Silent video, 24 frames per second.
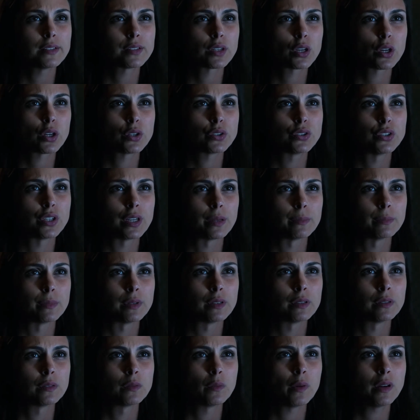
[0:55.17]
to hurt Jim.
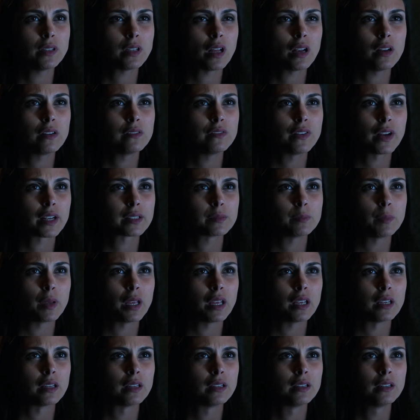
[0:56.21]
Why not infect
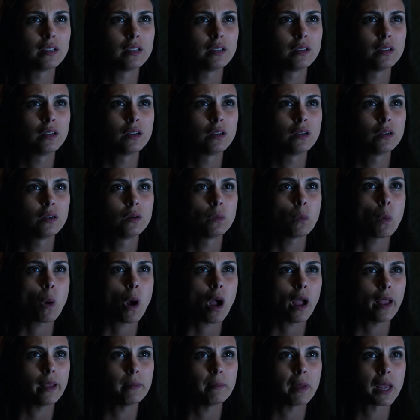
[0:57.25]
me?
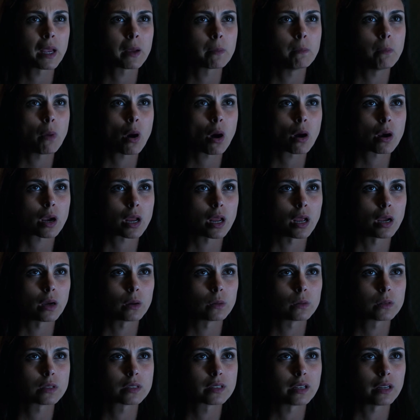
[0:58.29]
Why make Mario
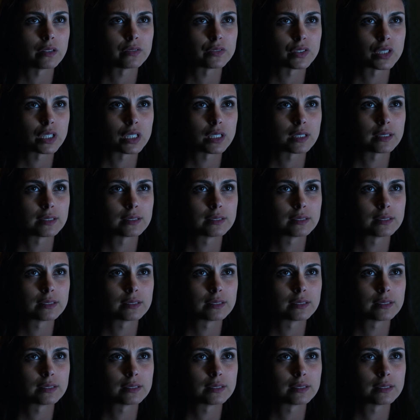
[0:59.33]
suffer?